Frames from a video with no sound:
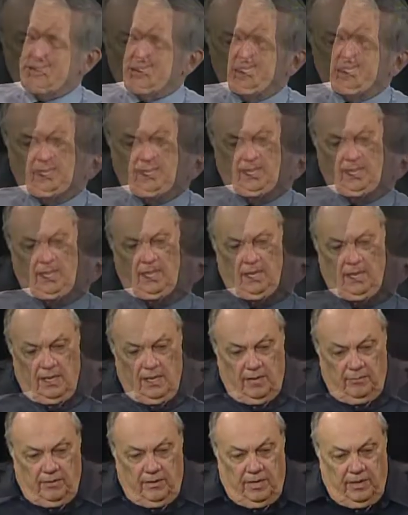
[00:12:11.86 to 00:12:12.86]
Yeah,
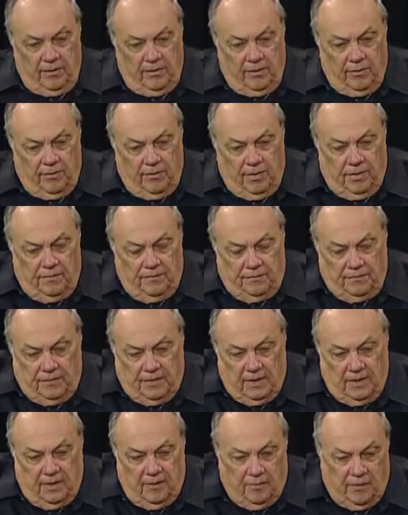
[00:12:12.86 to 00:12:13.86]
let me
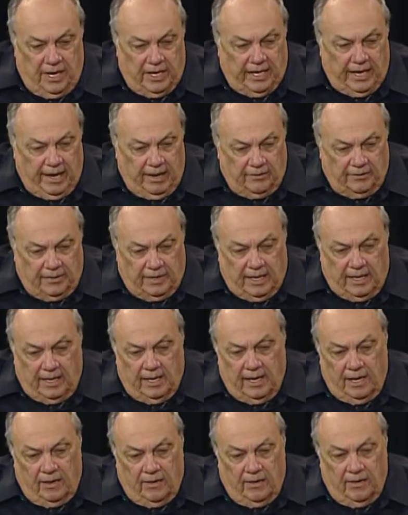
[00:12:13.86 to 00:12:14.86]
recount that
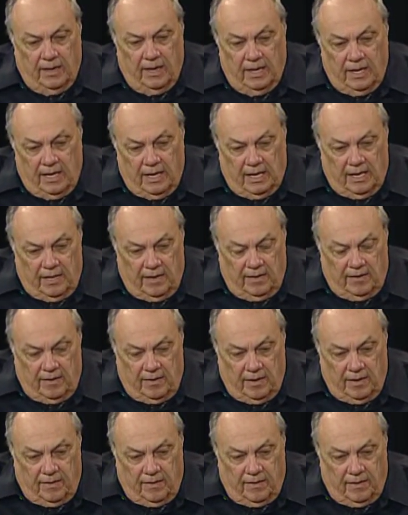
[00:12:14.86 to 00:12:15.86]
now.
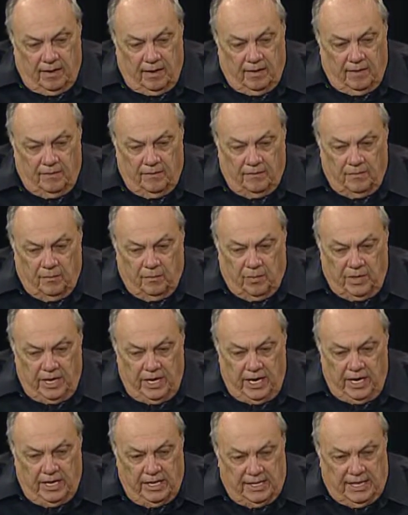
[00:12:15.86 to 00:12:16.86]
We
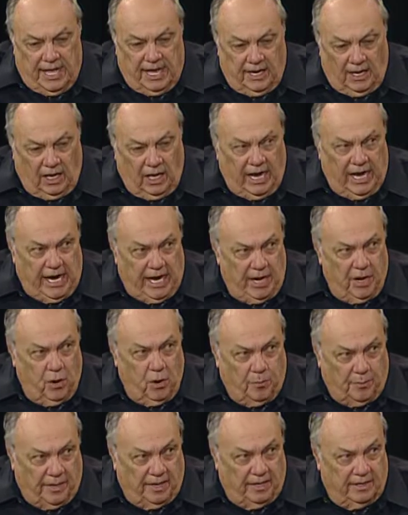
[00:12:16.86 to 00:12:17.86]
needed that lane
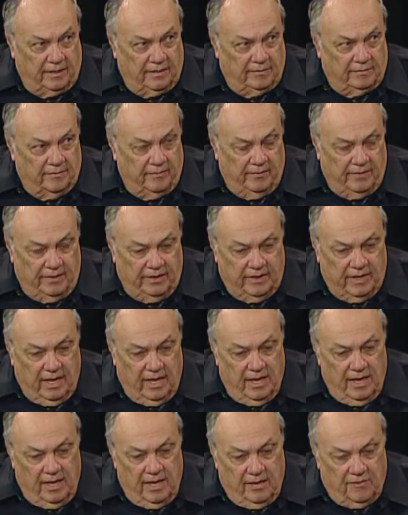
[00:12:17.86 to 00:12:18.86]
open
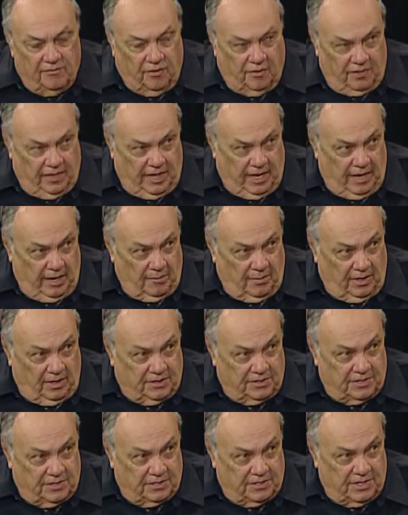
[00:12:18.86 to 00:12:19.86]
for the
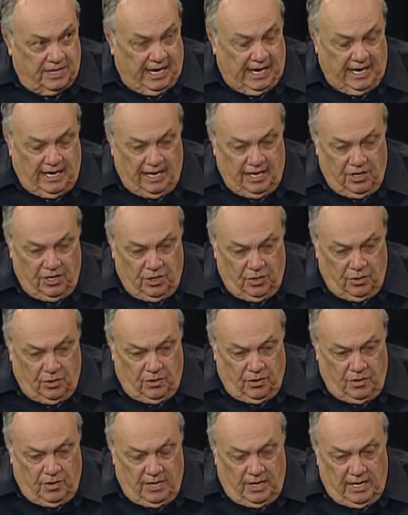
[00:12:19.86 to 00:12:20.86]
ambulances. That I knew.
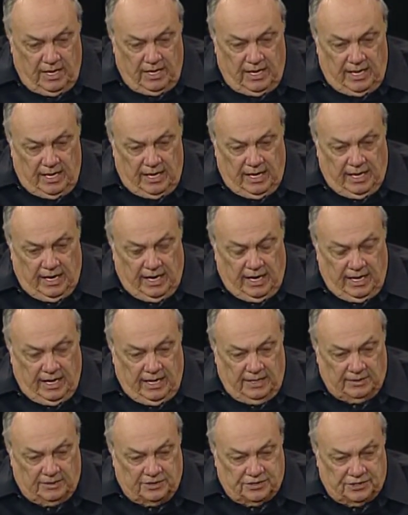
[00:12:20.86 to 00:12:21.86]
And I
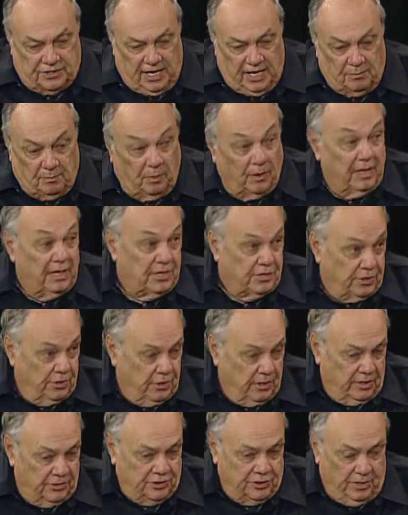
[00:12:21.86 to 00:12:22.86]
got the state police who
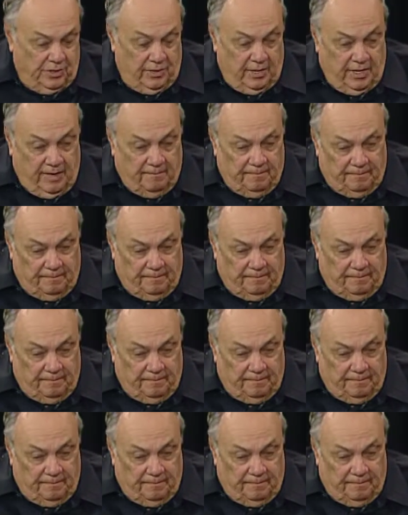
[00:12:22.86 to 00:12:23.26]
had showed up.